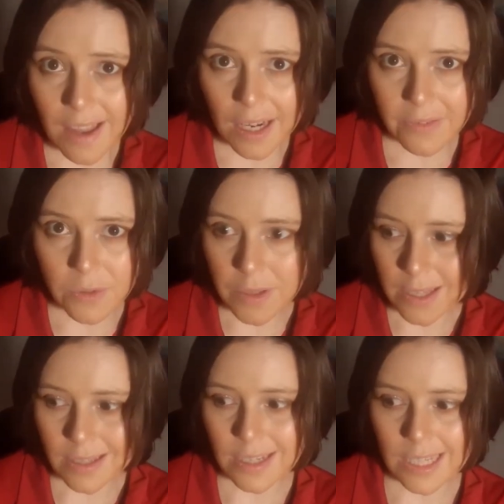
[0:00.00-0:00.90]
He's not
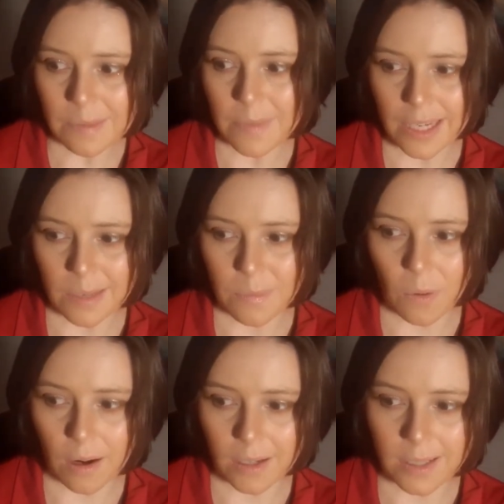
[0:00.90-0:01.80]
even with his team
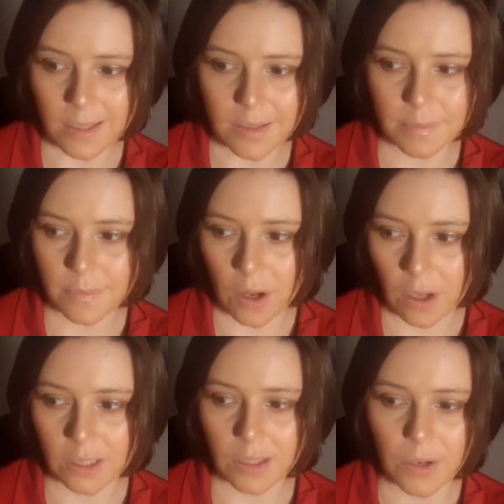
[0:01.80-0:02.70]
anymore. He's
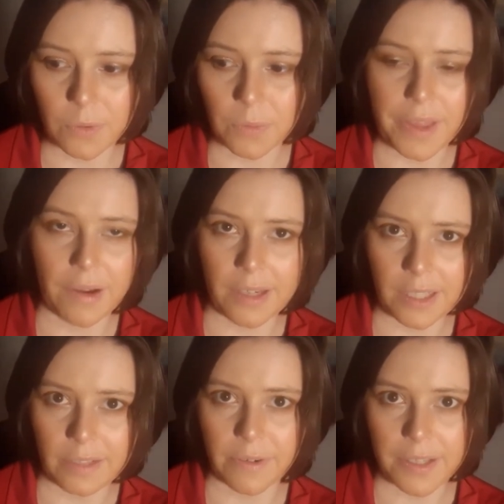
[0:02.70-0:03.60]
all alone
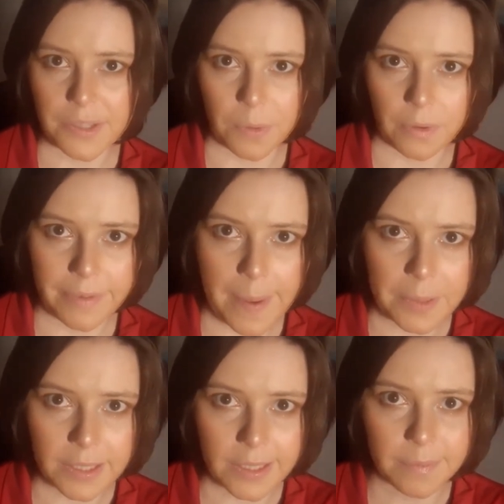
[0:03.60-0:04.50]
without any friends or
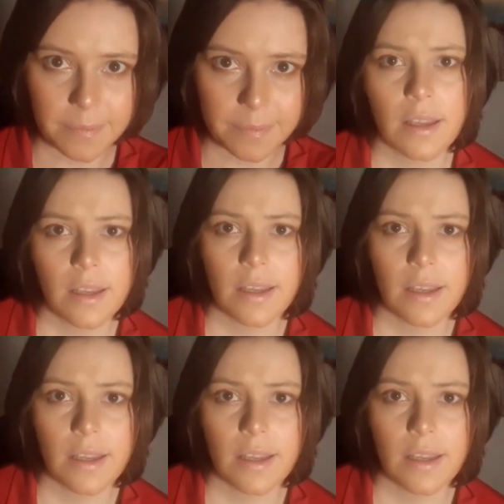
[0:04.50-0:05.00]
family.